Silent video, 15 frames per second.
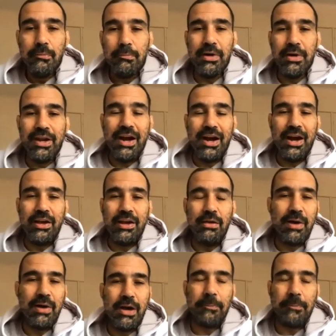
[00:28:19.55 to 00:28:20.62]
But
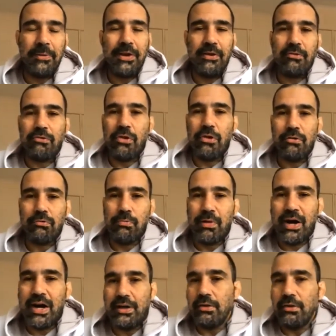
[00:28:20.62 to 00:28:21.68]
in my opinion, it's not
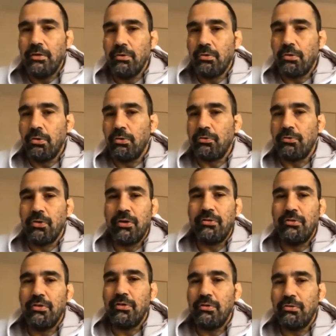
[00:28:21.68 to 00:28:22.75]
smart you close
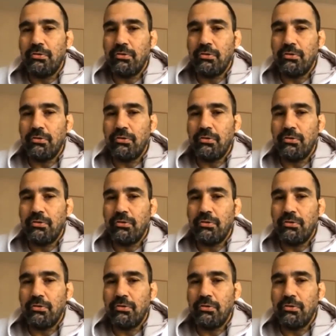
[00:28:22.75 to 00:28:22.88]
doors, you know?